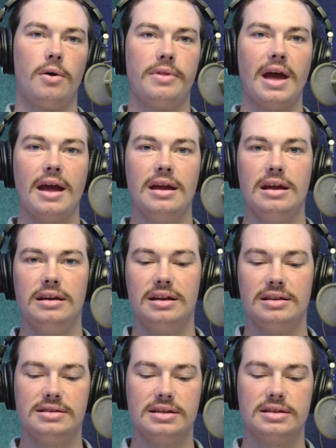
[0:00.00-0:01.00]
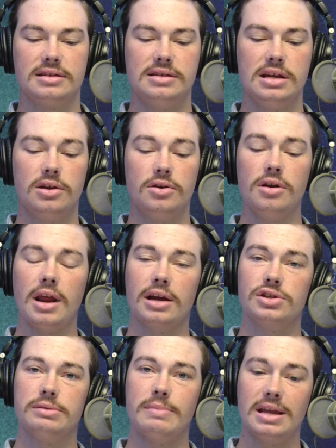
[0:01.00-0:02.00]
that inconsistency could
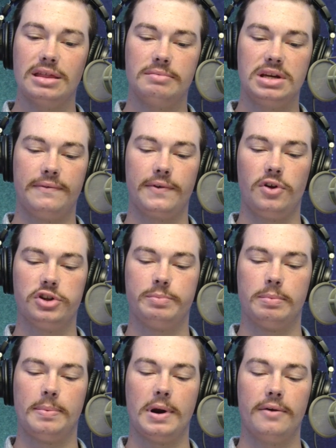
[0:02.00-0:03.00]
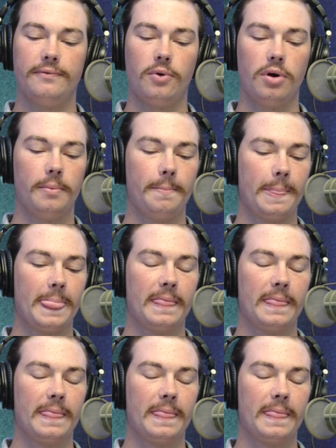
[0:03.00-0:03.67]
actually make them difficult to prepare for.